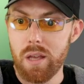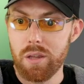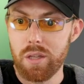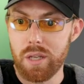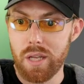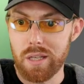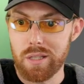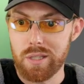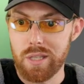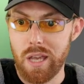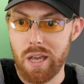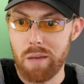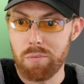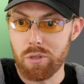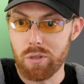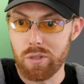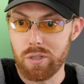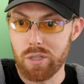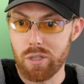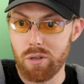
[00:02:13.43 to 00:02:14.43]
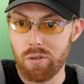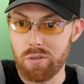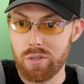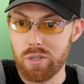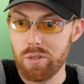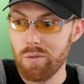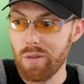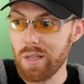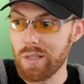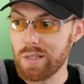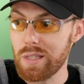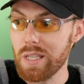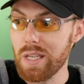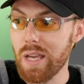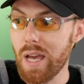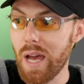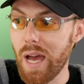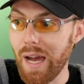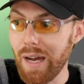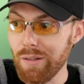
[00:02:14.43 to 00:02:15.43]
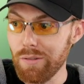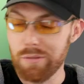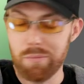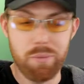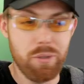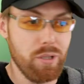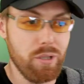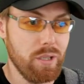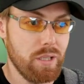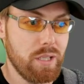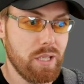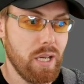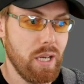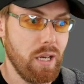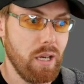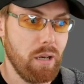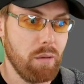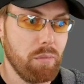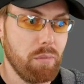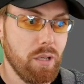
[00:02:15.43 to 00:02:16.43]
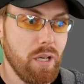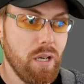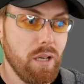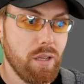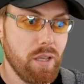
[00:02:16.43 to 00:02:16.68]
The next tab you're going to go to is the output tab.